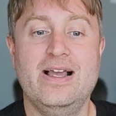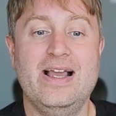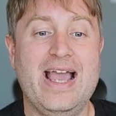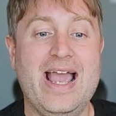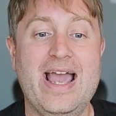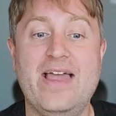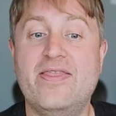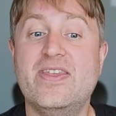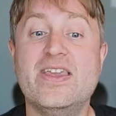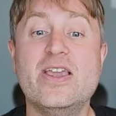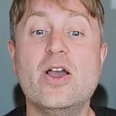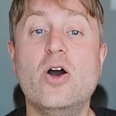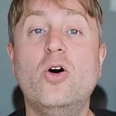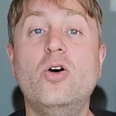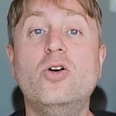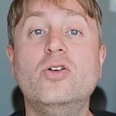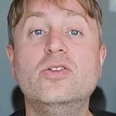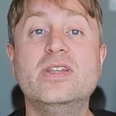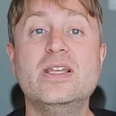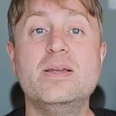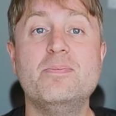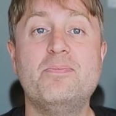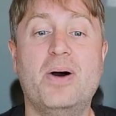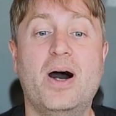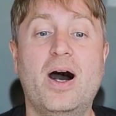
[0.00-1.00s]
And the
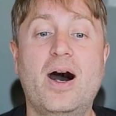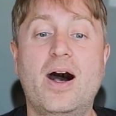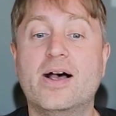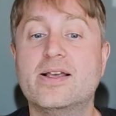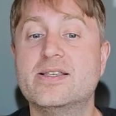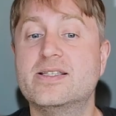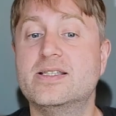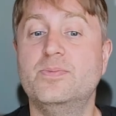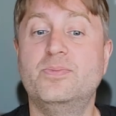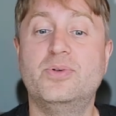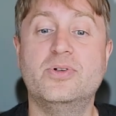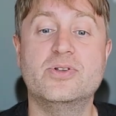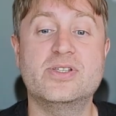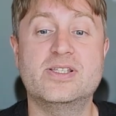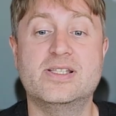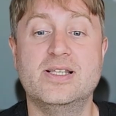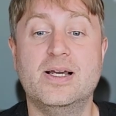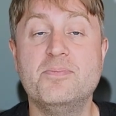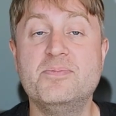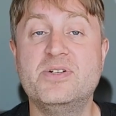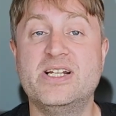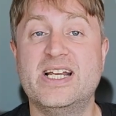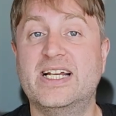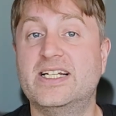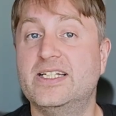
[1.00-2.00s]
only possible
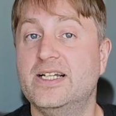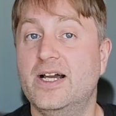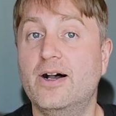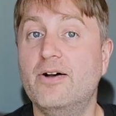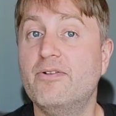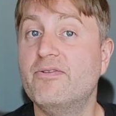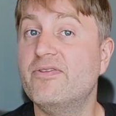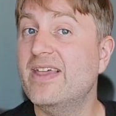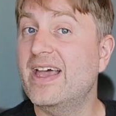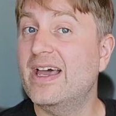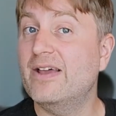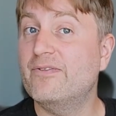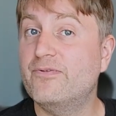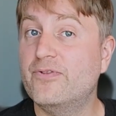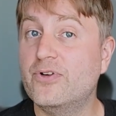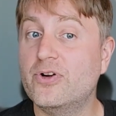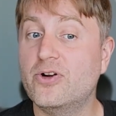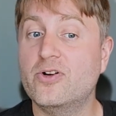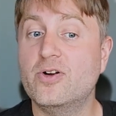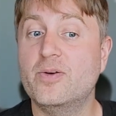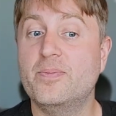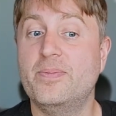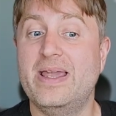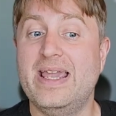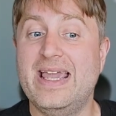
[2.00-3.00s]
subject of that
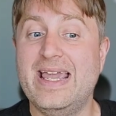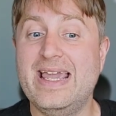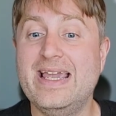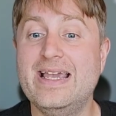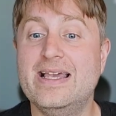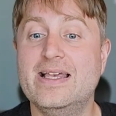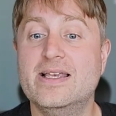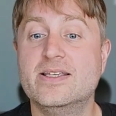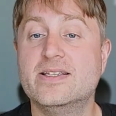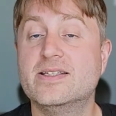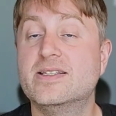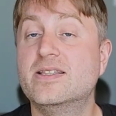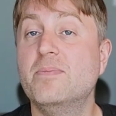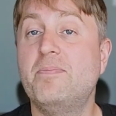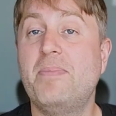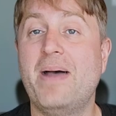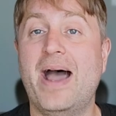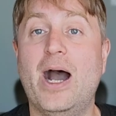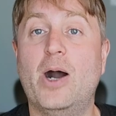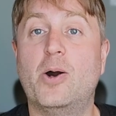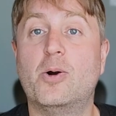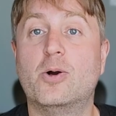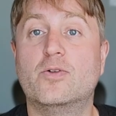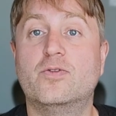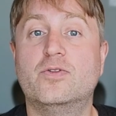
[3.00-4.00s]
verb is the
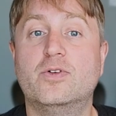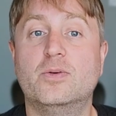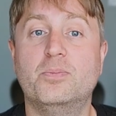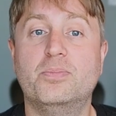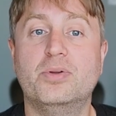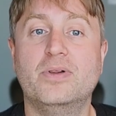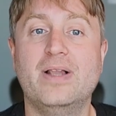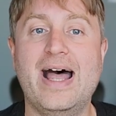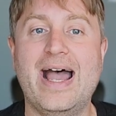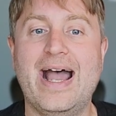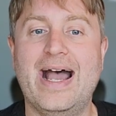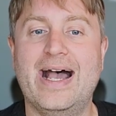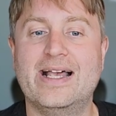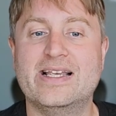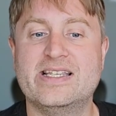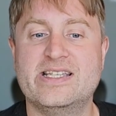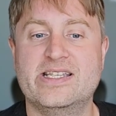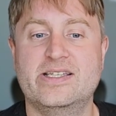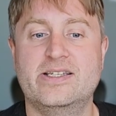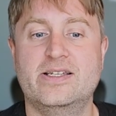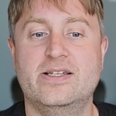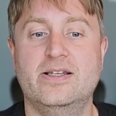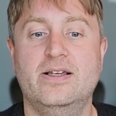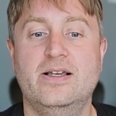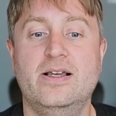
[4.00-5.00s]
powerful
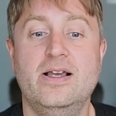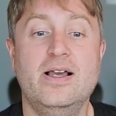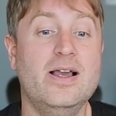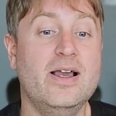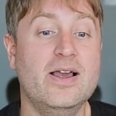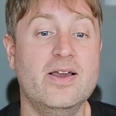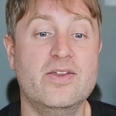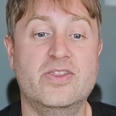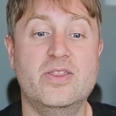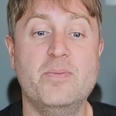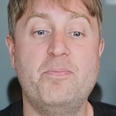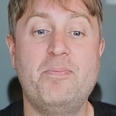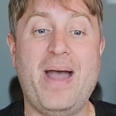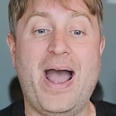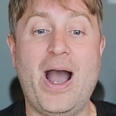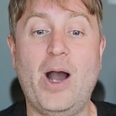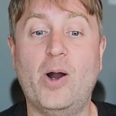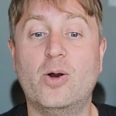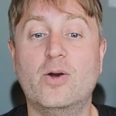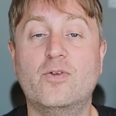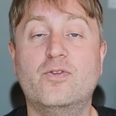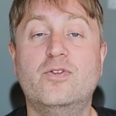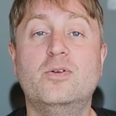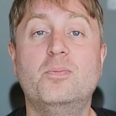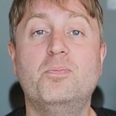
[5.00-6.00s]
blast. The
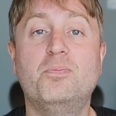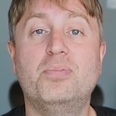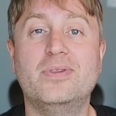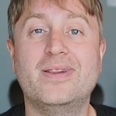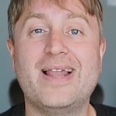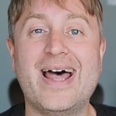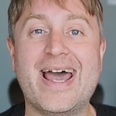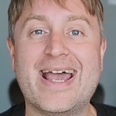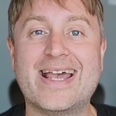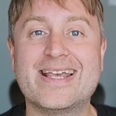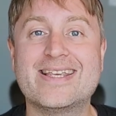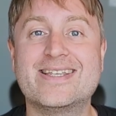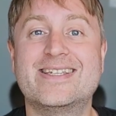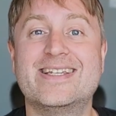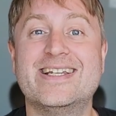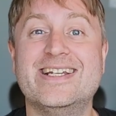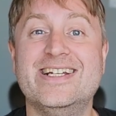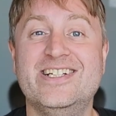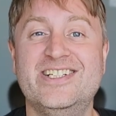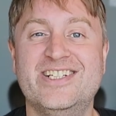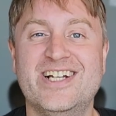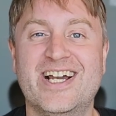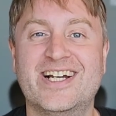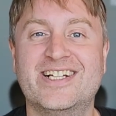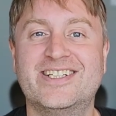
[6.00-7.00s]
powerful blast
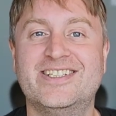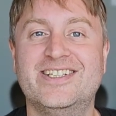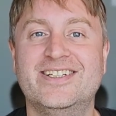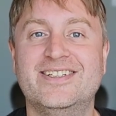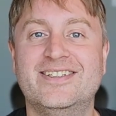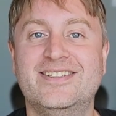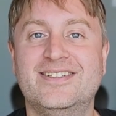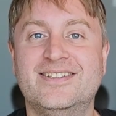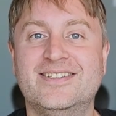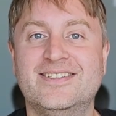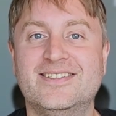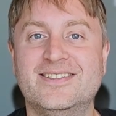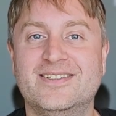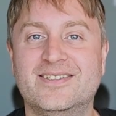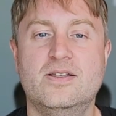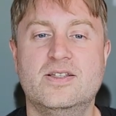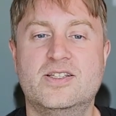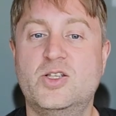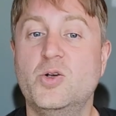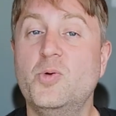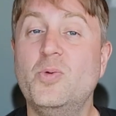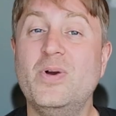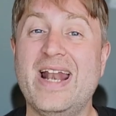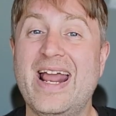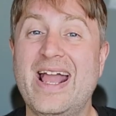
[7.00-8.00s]
ejected.
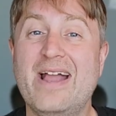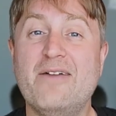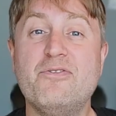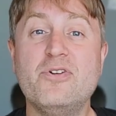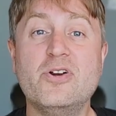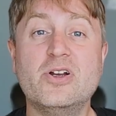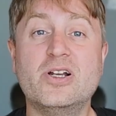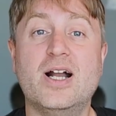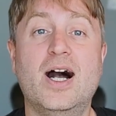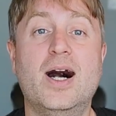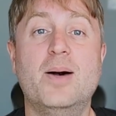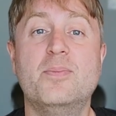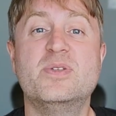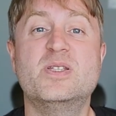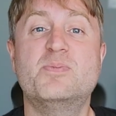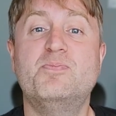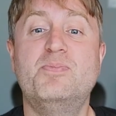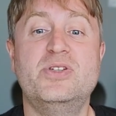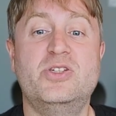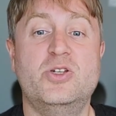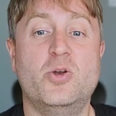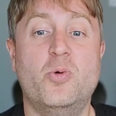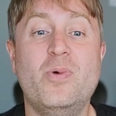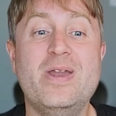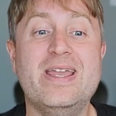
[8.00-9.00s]
So whatever comes
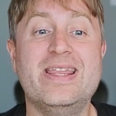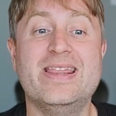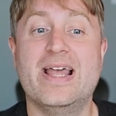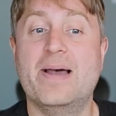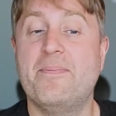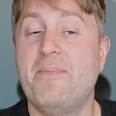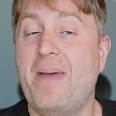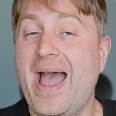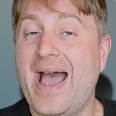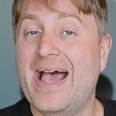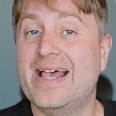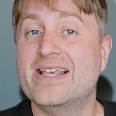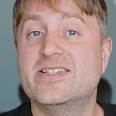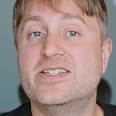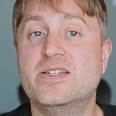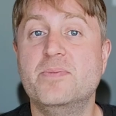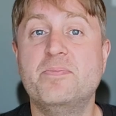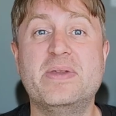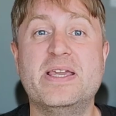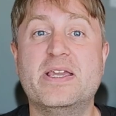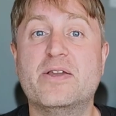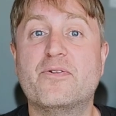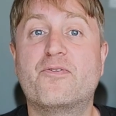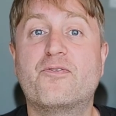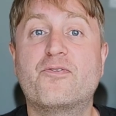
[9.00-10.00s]
between them has to
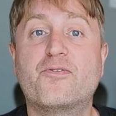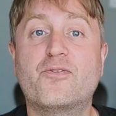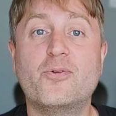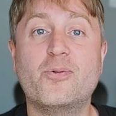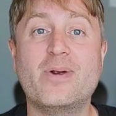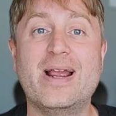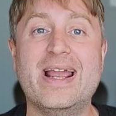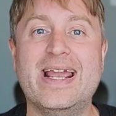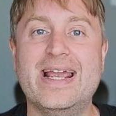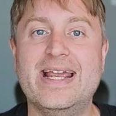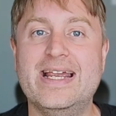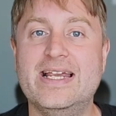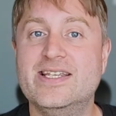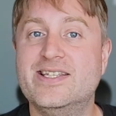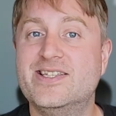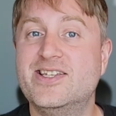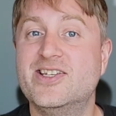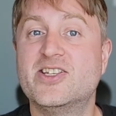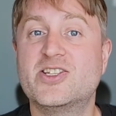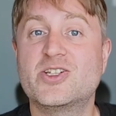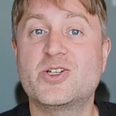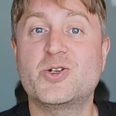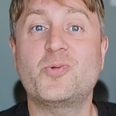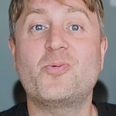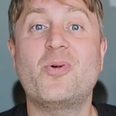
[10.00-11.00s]
be a phrase
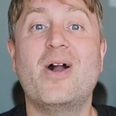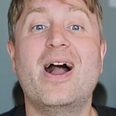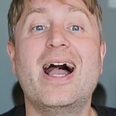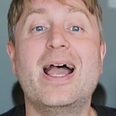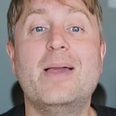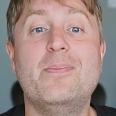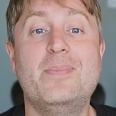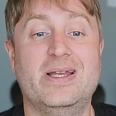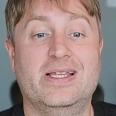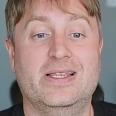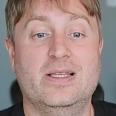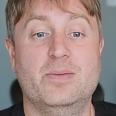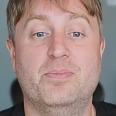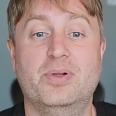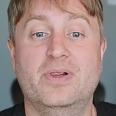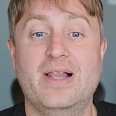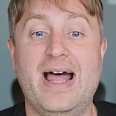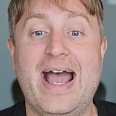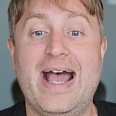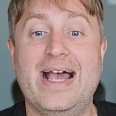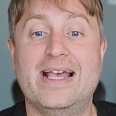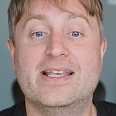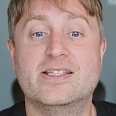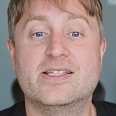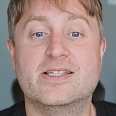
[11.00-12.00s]
describing the
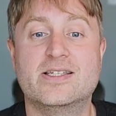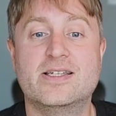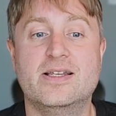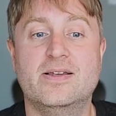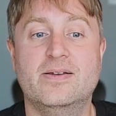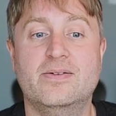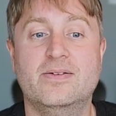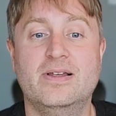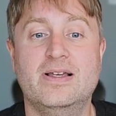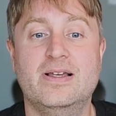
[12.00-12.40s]
blast.